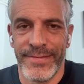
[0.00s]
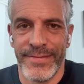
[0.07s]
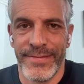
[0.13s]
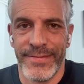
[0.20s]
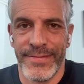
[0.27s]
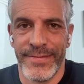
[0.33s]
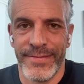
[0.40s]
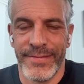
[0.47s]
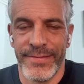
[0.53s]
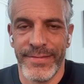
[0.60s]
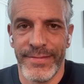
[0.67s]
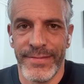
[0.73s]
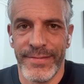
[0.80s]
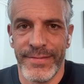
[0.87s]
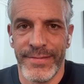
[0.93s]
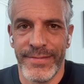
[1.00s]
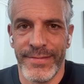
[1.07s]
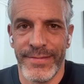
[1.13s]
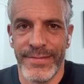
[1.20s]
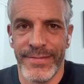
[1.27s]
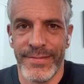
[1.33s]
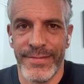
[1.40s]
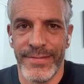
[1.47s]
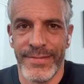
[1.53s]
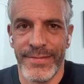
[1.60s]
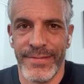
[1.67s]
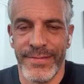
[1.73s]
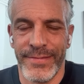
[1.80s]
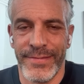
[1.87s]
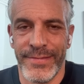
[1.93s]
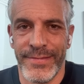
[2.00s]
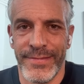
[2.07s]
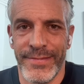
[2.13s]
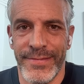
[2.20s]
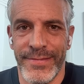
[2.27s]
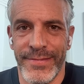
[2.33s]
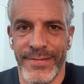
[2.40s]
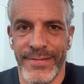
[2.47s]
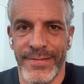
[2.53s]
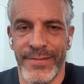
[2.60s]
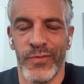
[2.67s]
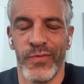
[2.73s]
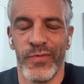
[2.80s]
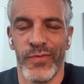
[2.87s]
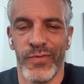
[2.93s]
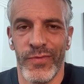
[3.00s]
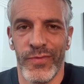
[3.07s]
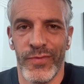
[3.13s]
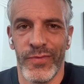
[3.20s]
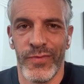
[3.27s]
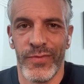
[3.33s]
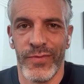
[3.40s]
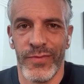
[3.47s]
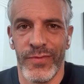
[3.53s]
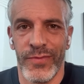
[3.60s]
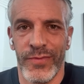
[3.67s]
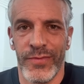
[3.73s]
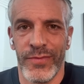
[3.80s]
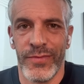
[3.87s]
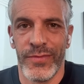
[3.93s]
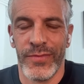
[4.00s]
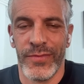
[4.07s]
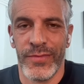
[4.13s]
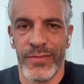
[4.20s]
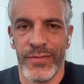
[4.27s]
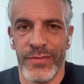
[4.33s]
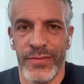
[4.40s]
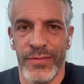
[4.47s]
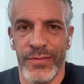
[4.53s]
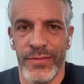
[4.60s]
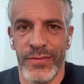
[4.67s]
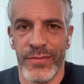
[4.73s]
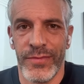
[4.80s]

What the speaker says: This person isn't speaking.